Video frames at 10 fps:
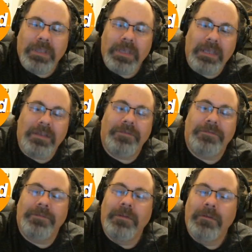
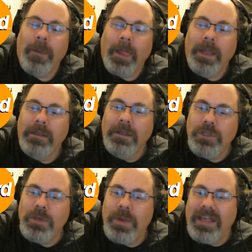if
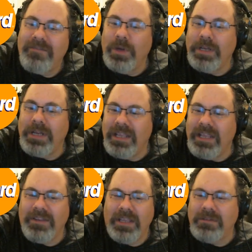you have money,
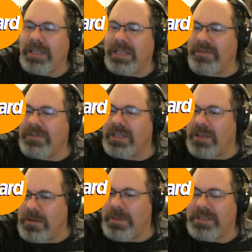like even the
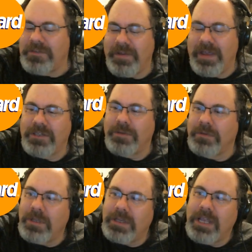gun
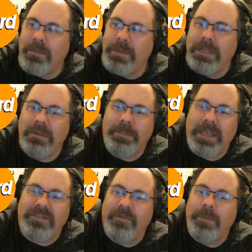manufacturers, look how many
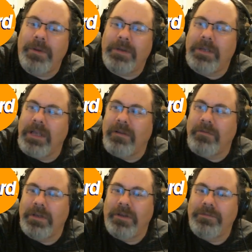Bank of America got
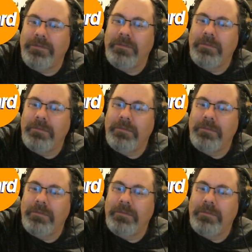rid of.